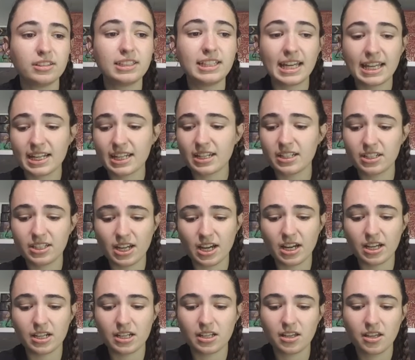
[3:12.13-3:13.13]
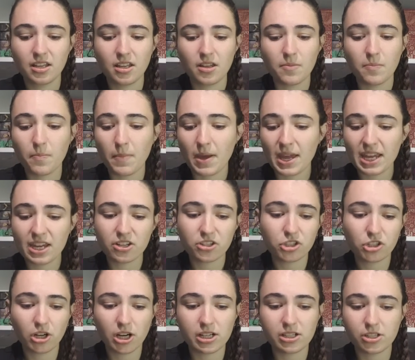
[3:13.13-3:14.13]
getting it done, making
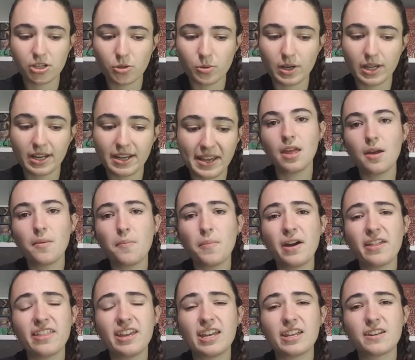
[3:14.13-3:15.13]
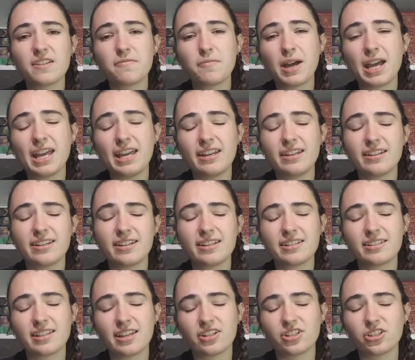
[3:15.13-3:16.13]
sure I do it. By the end of my
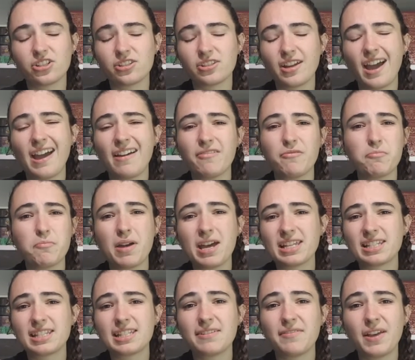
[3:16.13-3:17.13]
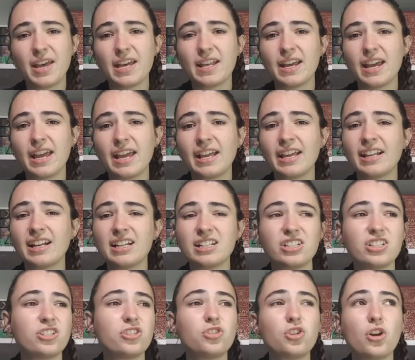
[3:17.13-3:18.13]
editing sessions, I have a massive headache and I
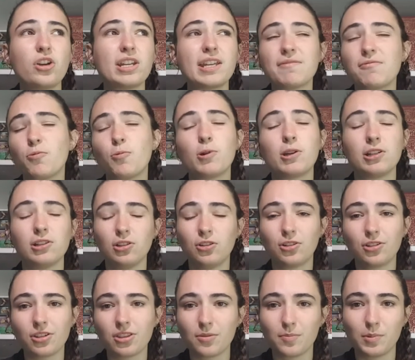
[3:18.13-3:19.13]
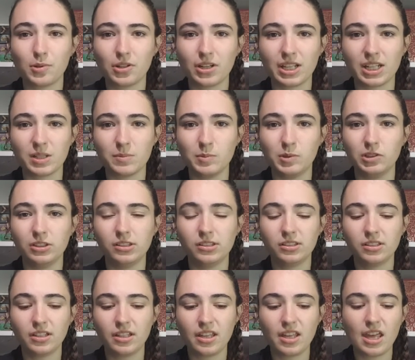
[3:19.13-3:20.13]
just don't even want to look at the book anymore.
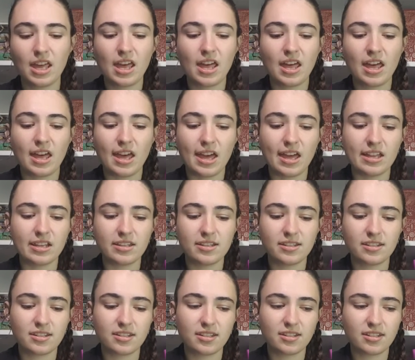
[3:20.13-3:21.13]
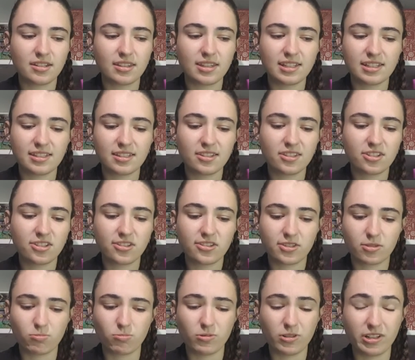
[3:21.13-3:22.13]
And this is
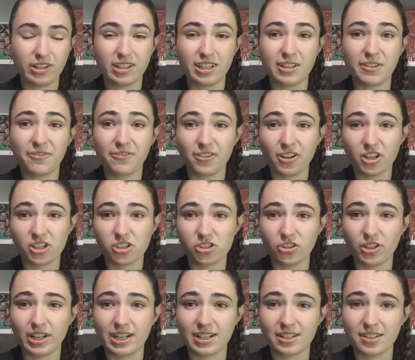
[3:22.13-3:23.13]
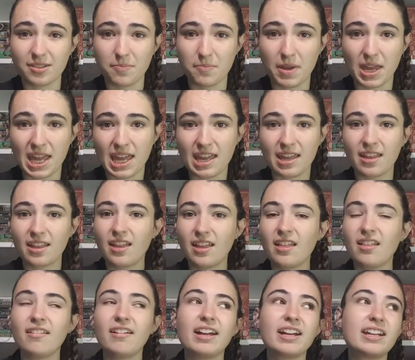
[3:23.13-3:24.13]
just really frustrating to me.
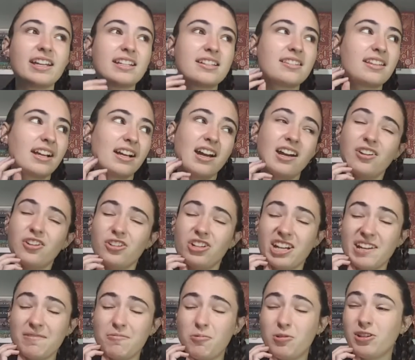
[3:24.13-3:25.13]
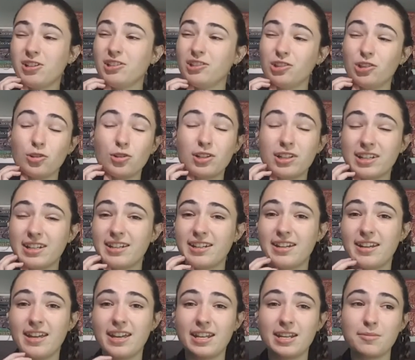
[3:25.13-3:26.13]
Like, it's like I don't even want to look at
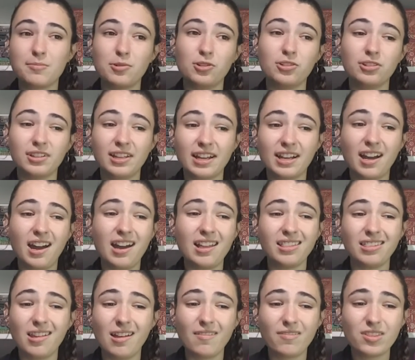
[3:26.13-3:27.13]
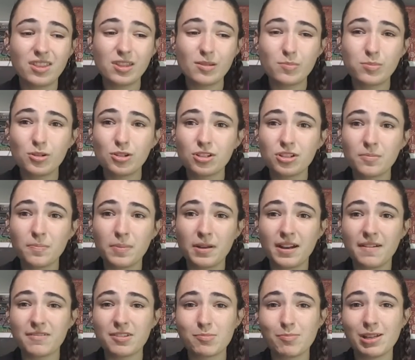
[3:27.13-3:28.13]
it anymore. Like, I love the book, but
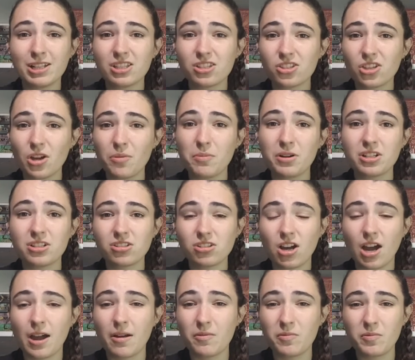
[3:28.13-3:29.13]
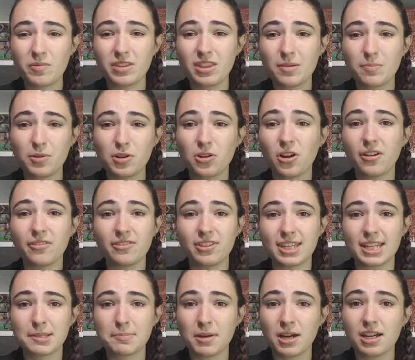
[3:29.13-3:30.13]
I've spent so much time with the book over
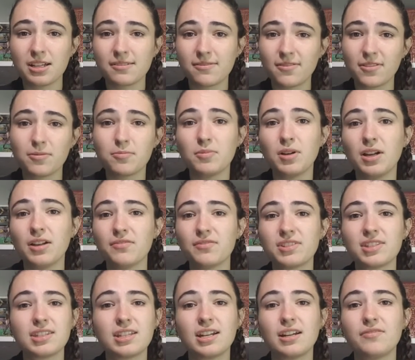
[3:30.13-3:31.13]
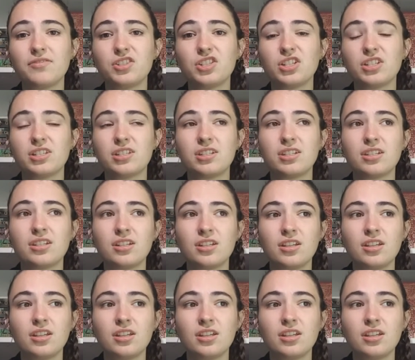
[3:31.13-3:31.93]
these past few months that I've just,